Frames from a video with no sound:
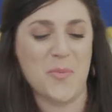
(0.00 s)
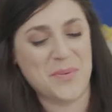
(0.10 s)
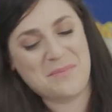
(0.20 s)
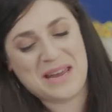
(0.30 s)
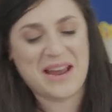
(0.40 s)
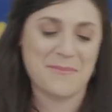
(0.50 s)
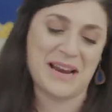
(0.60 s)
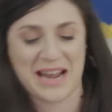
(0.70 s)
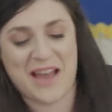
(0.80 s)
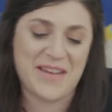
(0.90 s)
it won't be me. I'm
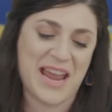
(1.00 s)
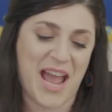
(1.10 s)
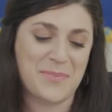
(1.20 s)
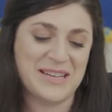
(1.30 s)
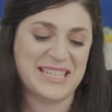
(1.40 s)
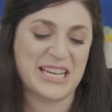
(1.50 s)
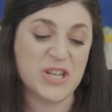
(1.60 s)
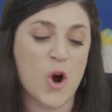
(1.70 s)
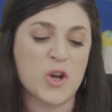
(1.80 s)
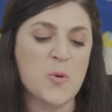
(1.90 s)
not gonna have that happen. It's like, no,